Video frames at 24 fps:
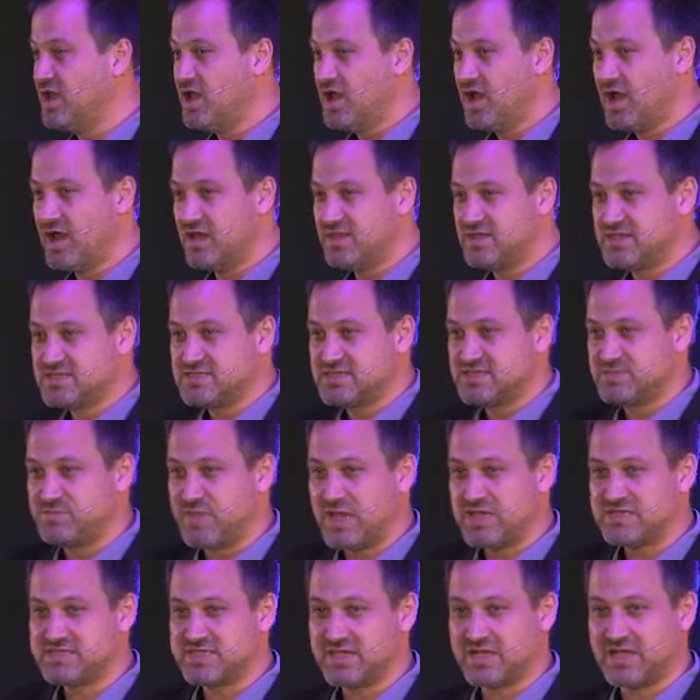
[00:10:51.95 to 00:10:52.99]
Uh, this is
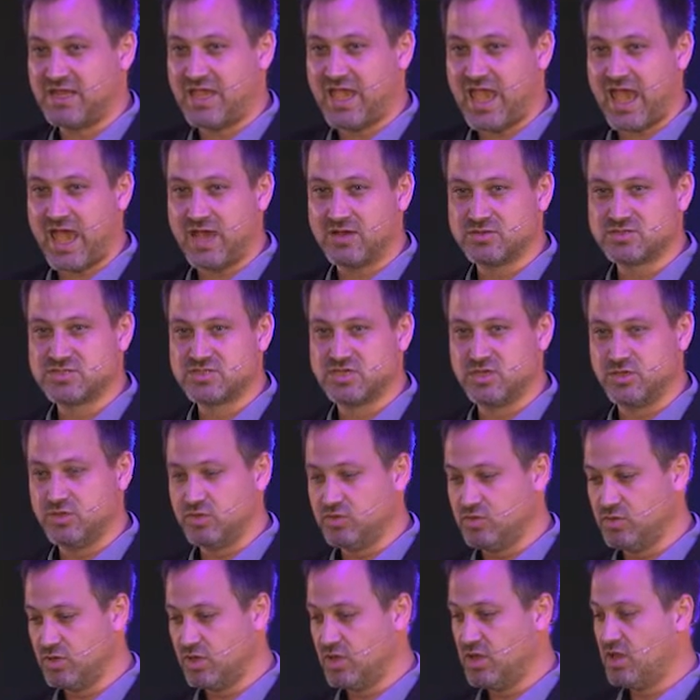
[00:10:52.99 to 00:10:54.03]
basically how
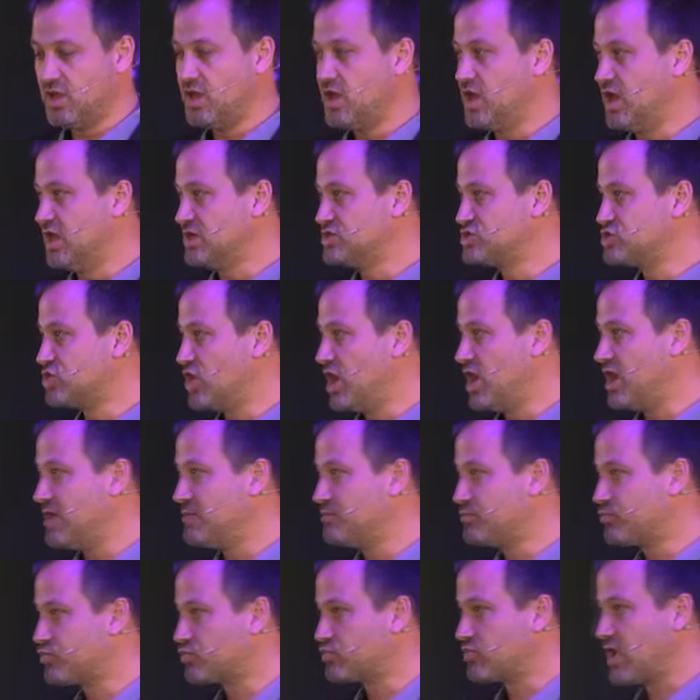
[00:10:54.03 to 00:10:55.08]
to uh, try
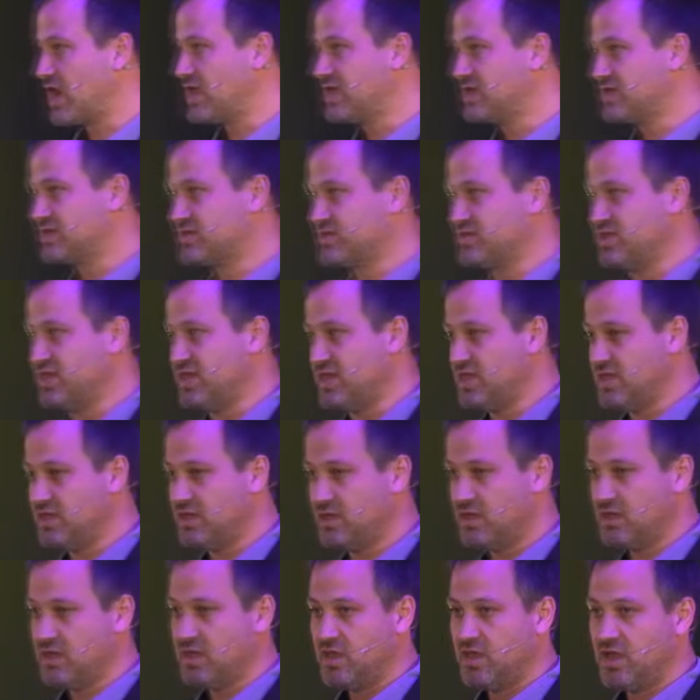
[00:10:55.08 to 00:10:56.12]
and break the
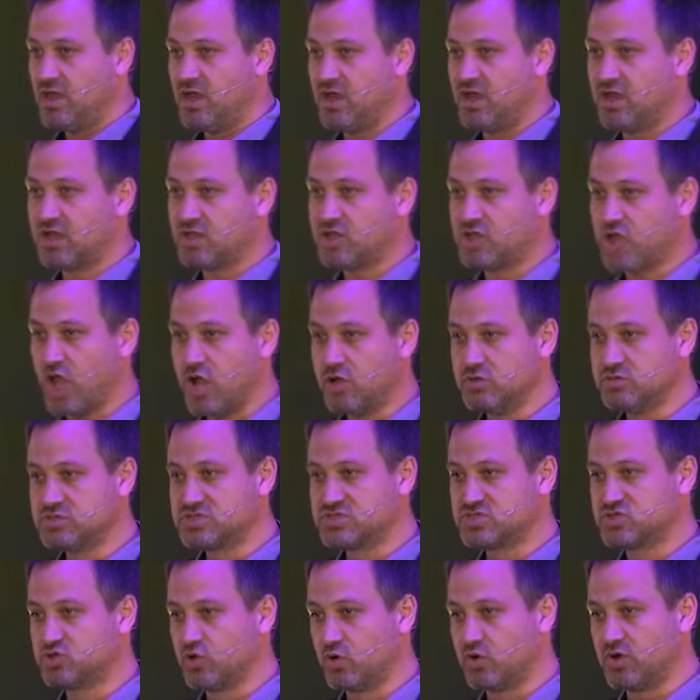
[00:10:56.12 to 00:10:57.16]
uh, code
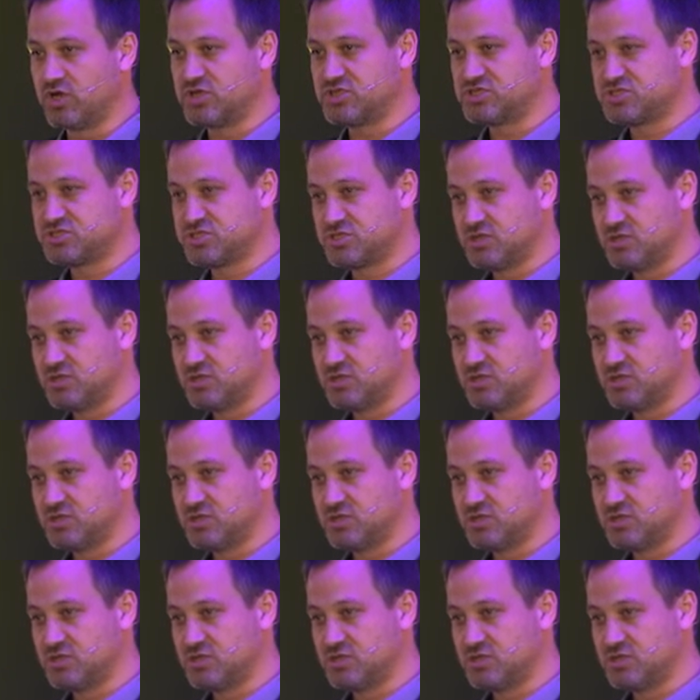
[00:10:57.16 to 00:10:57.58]
storage